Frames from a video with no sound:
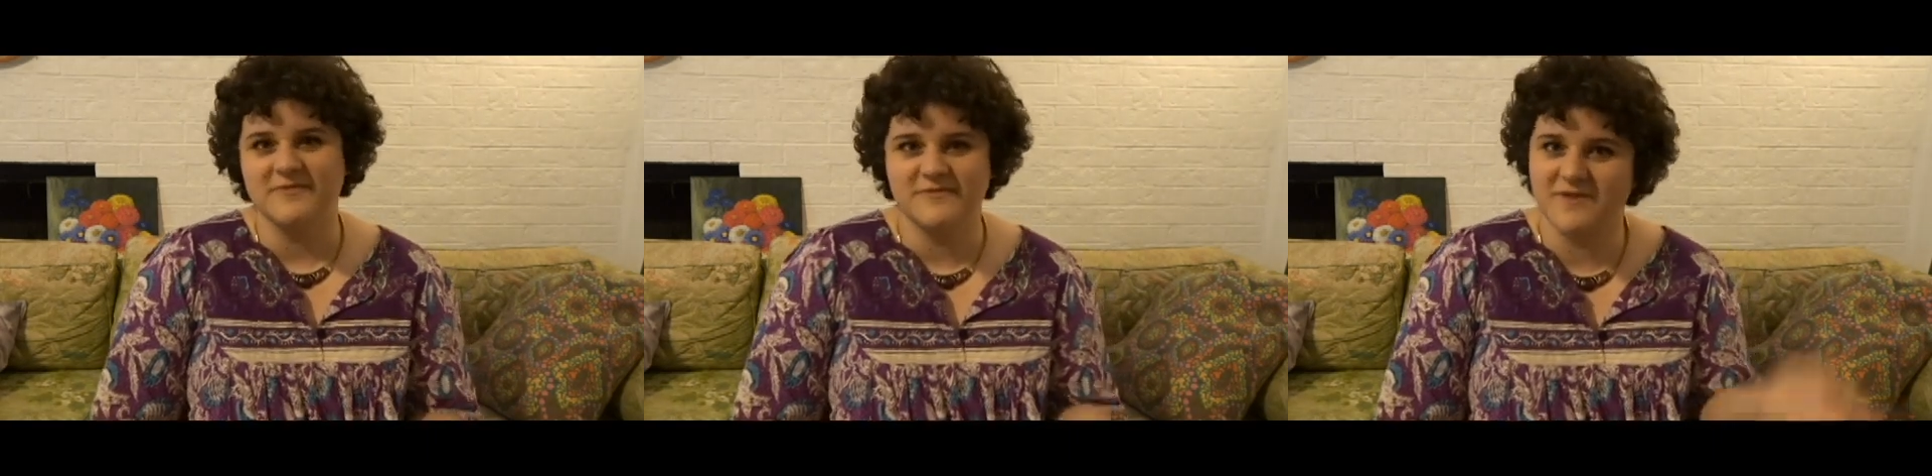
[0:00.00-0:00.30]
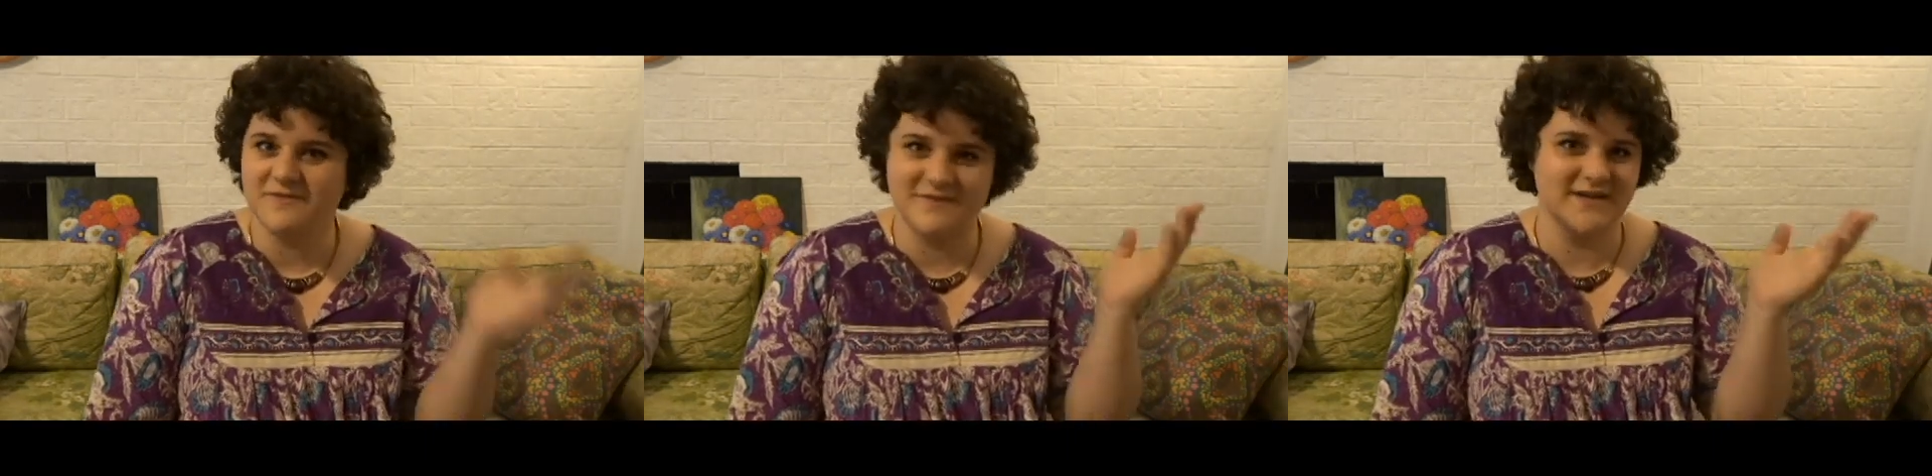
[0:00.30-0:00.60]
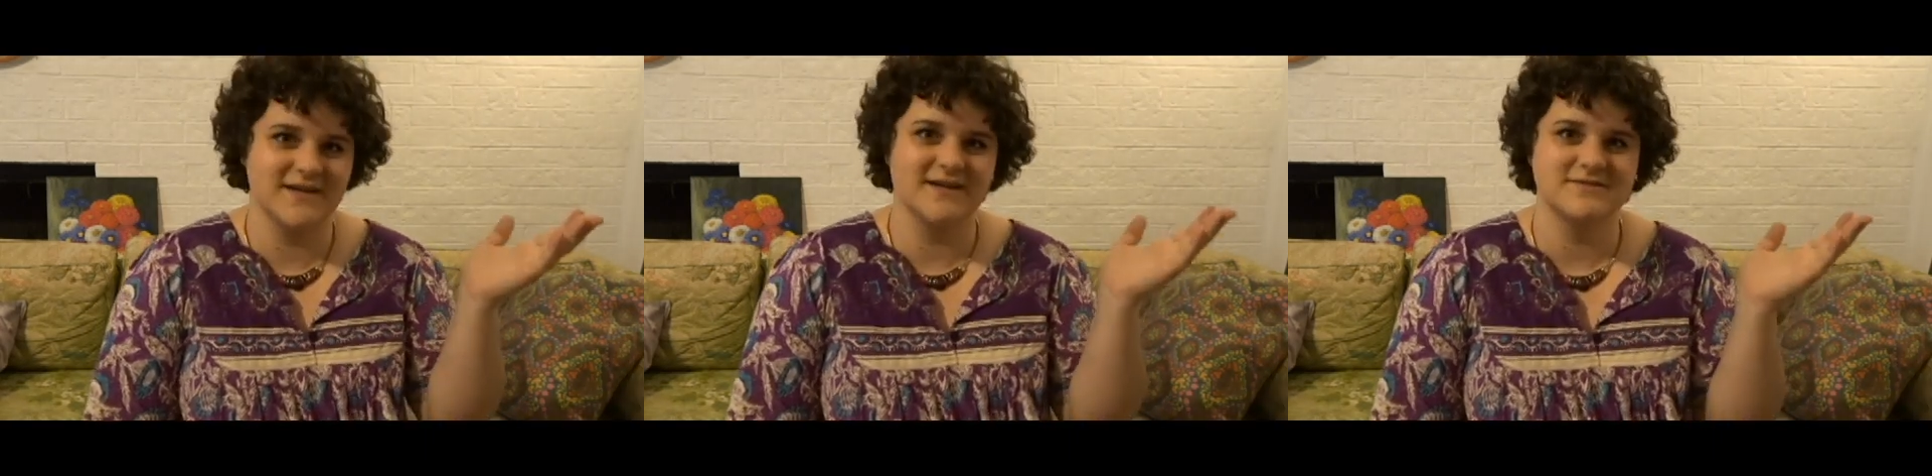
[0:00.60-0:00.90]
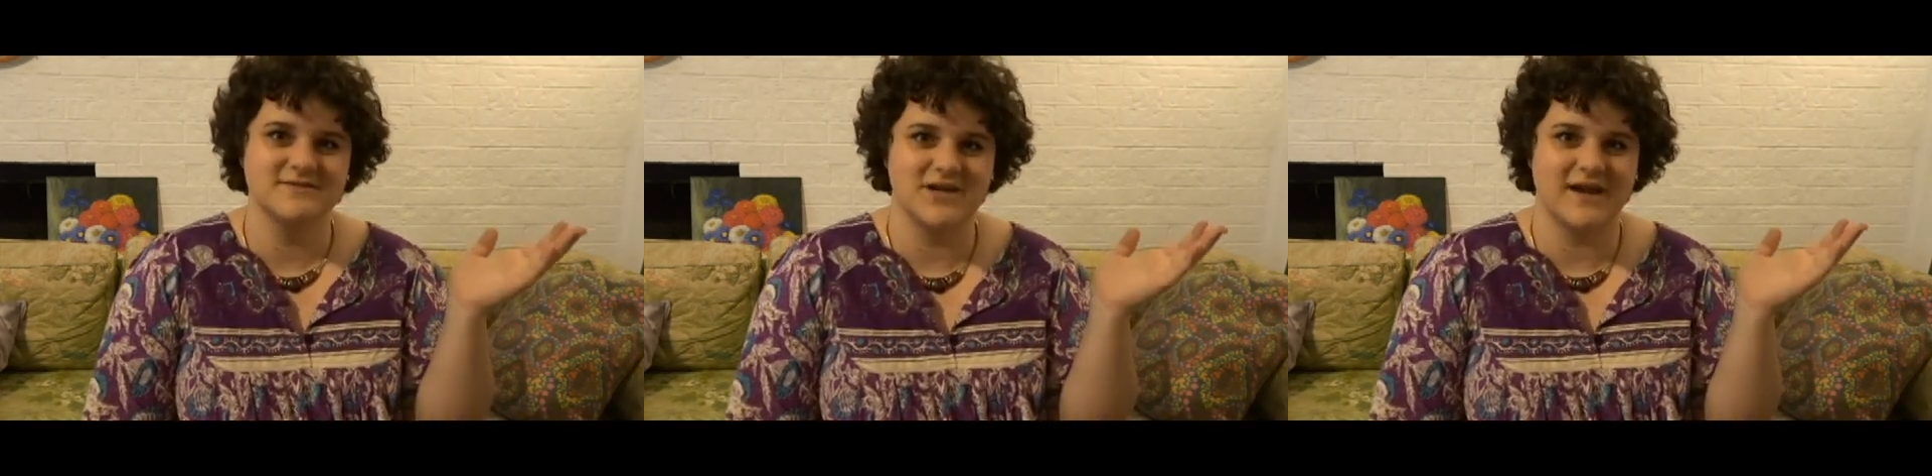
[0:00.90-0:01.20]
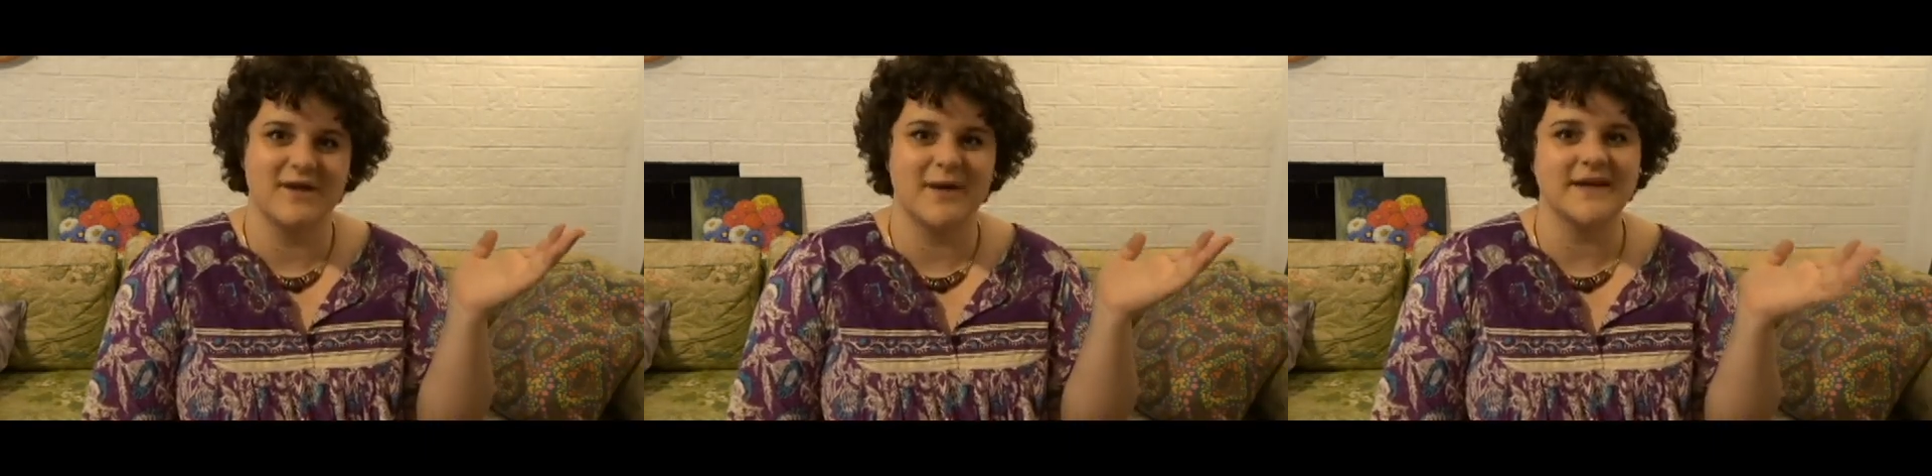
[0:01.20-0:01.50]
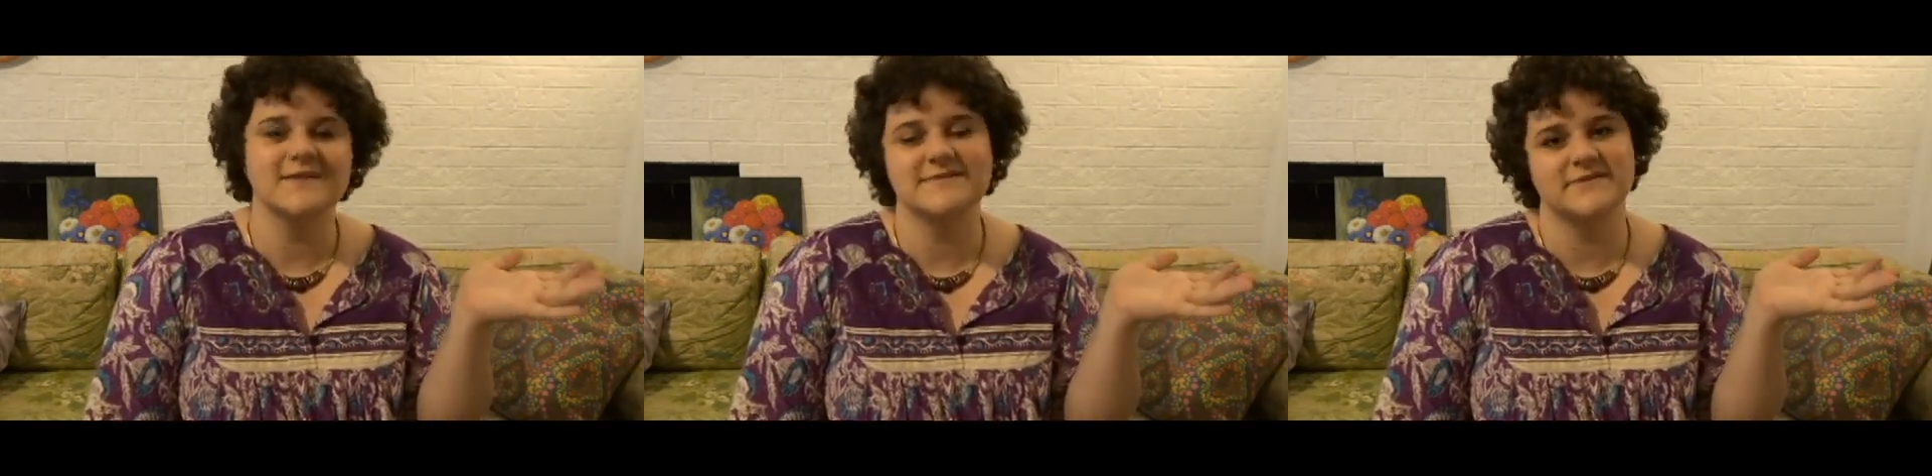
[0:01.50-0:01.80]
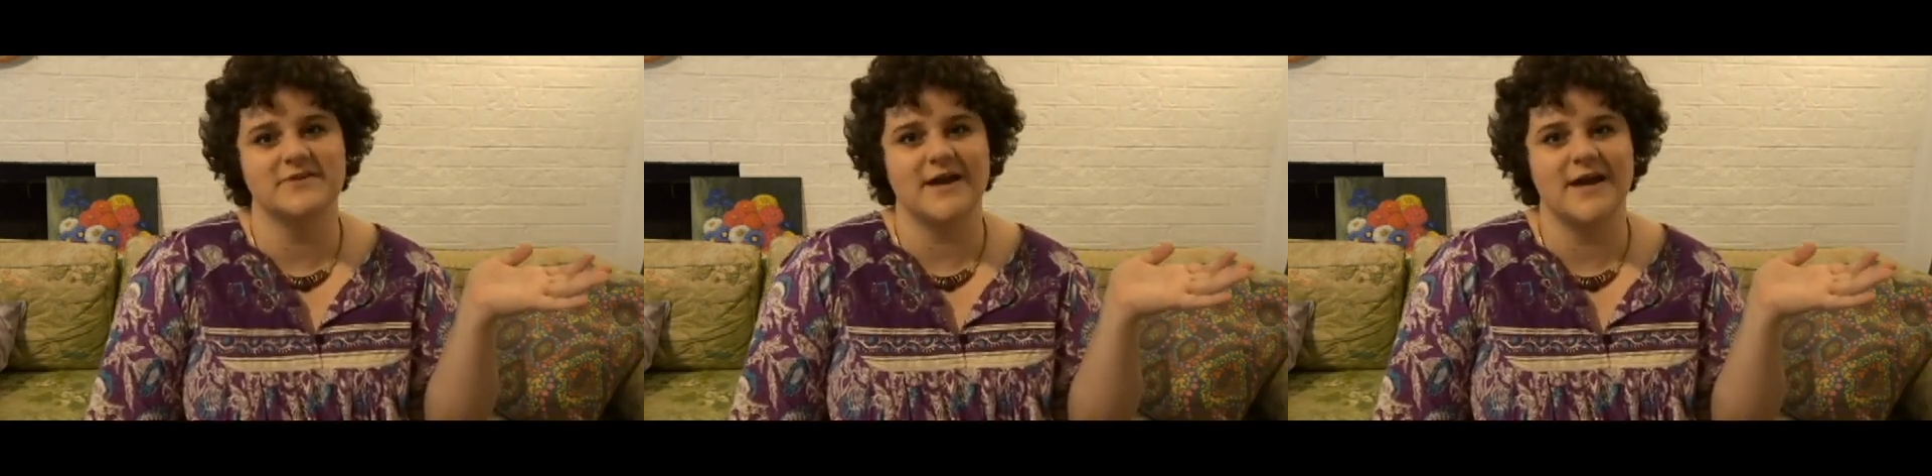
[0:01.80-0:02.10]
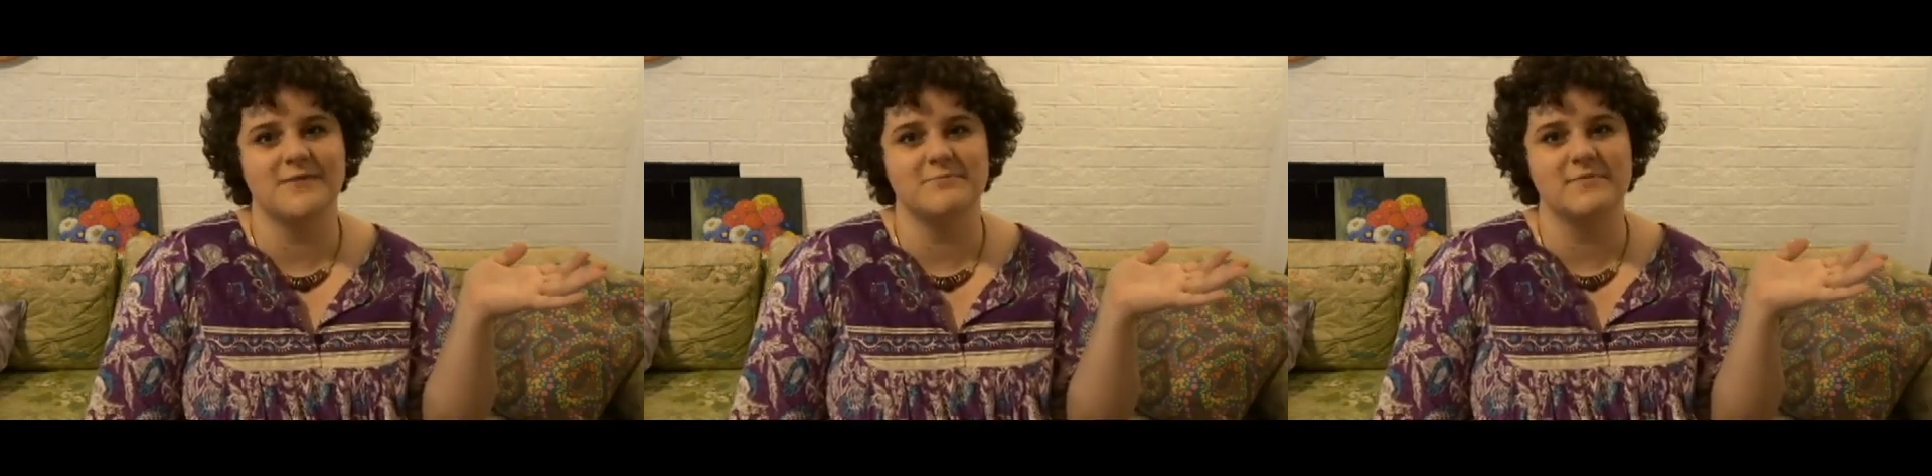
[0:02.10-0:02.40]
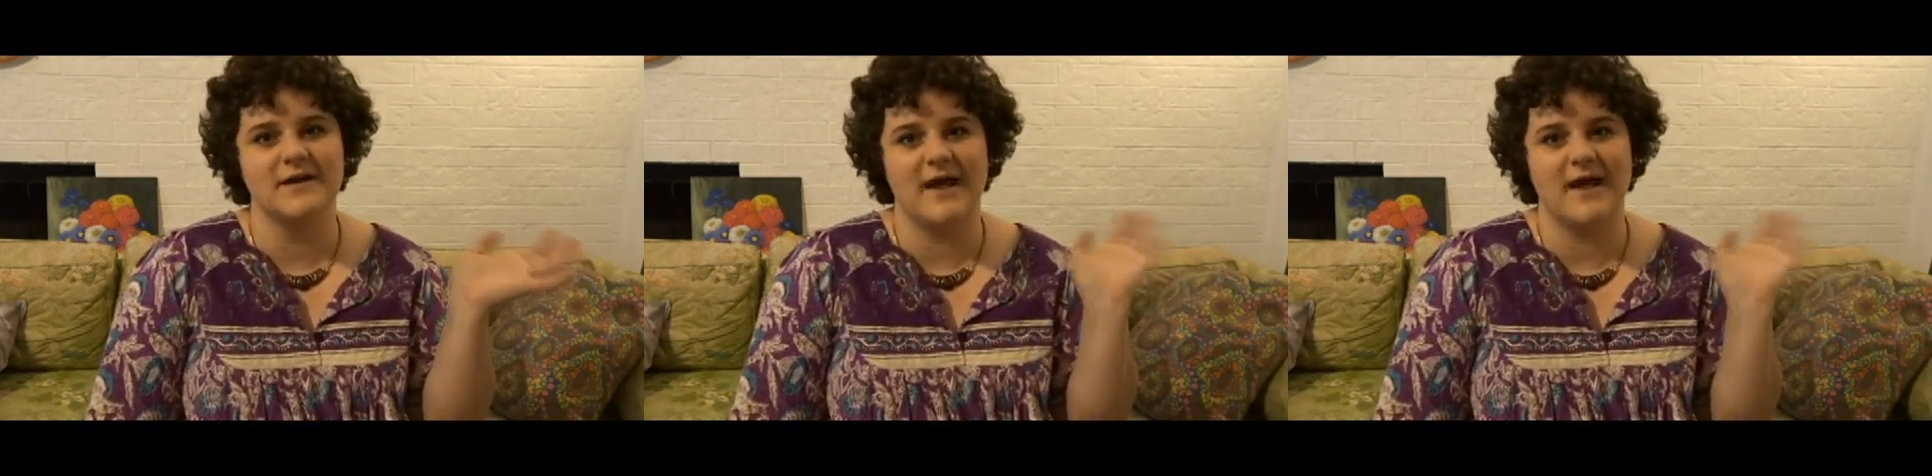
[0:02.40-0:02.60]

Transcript: Feel free to check out my Instagram,